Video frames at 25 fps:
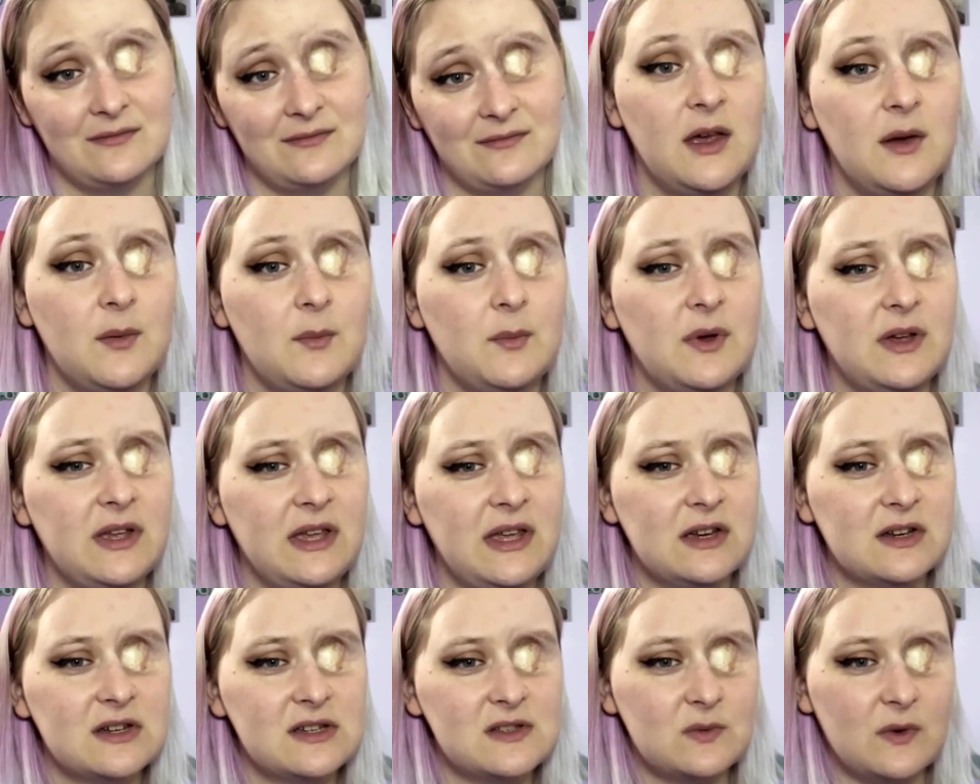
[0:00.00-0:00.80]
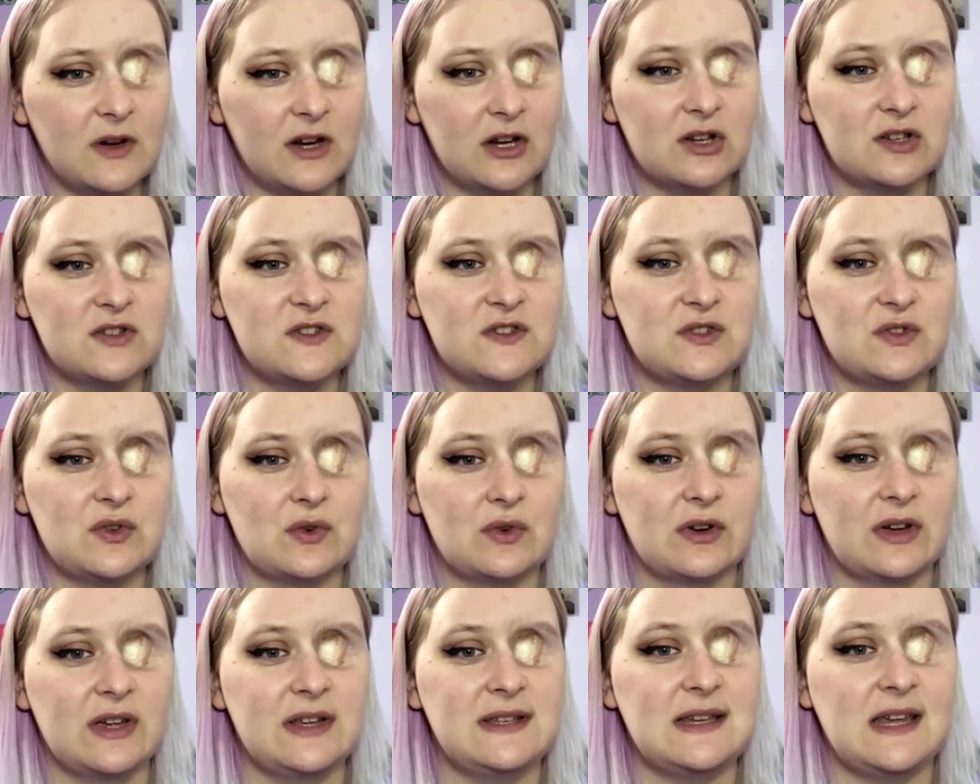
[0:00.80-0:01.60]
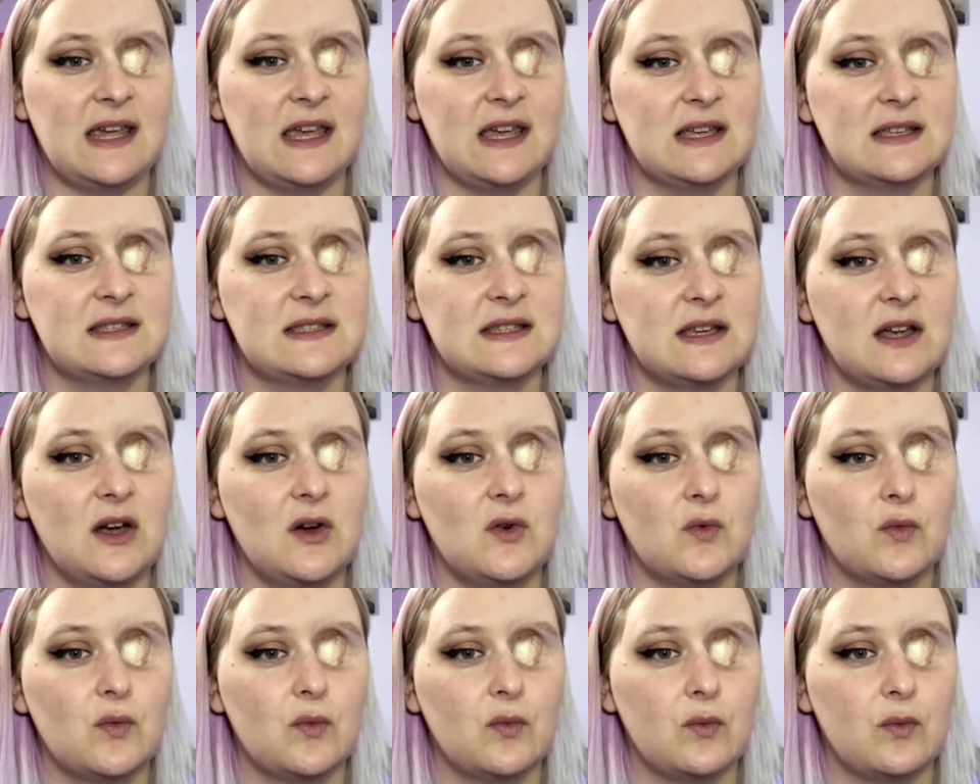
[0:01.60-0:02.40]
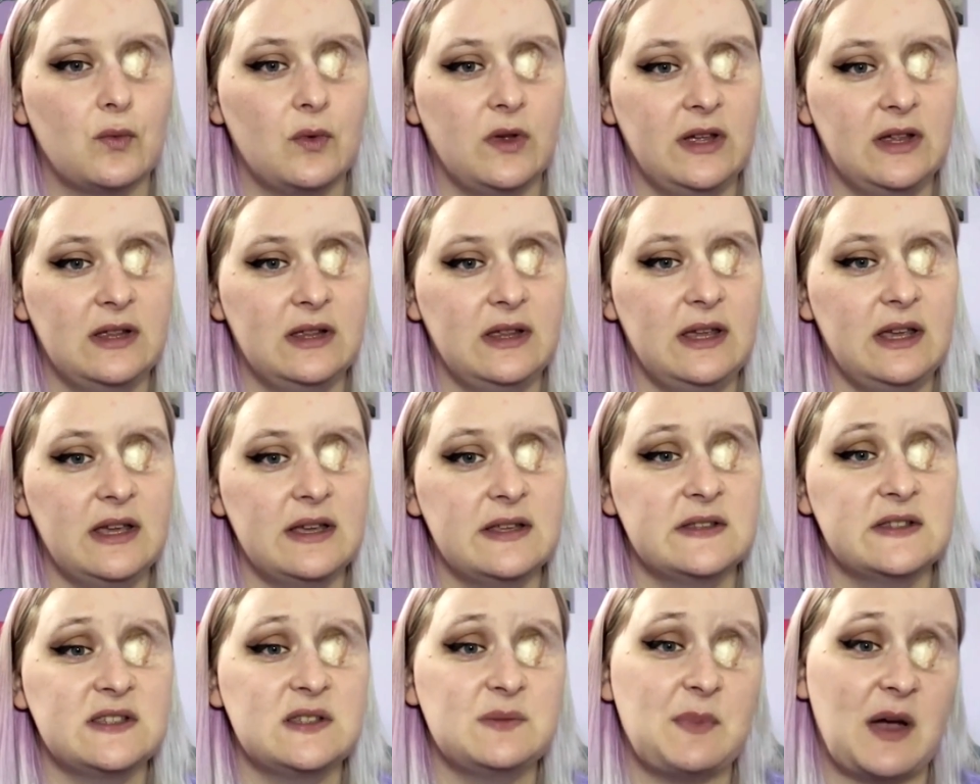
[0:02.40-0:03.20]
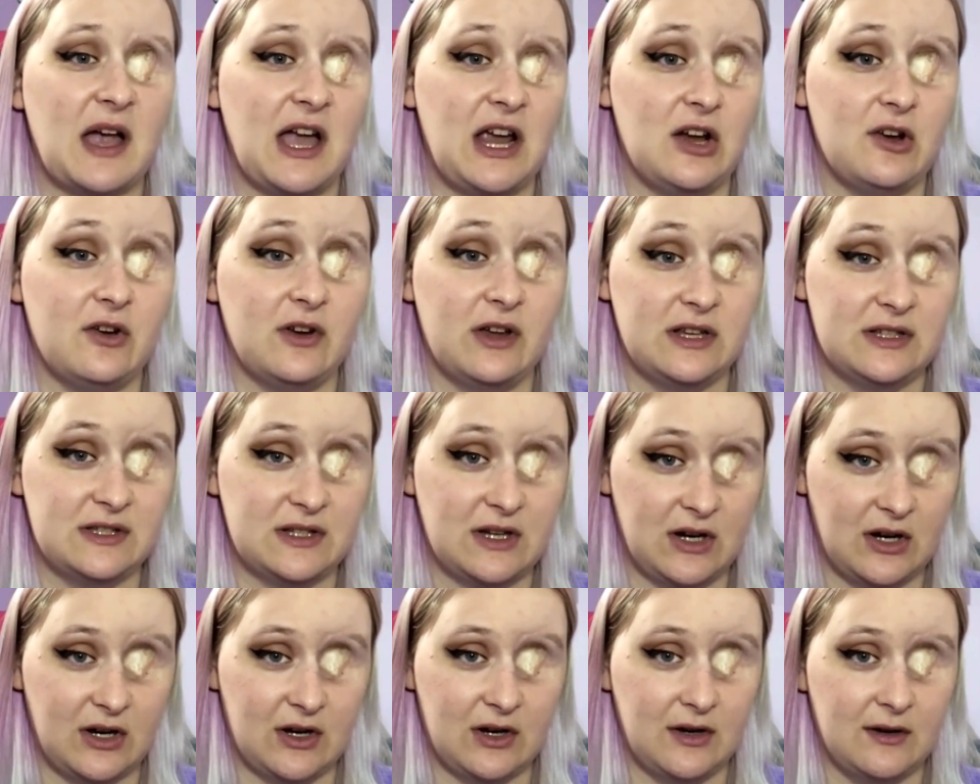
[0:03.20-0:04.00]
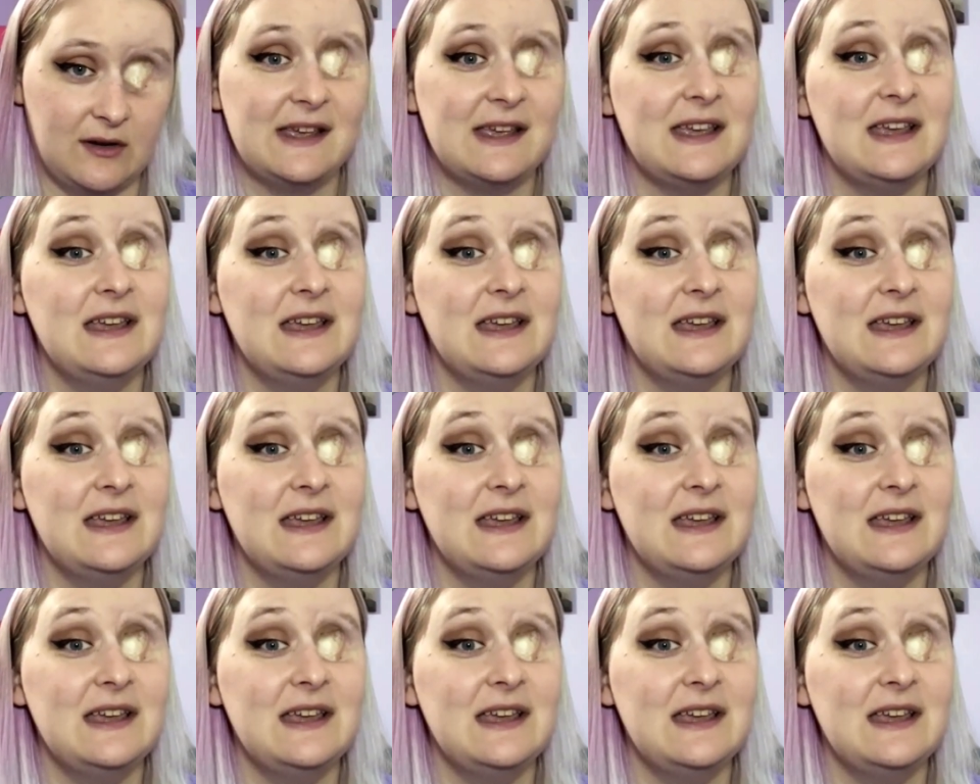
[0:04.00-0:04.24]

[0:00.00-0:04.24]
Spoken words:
But here's where her story takes a really inspiring turn.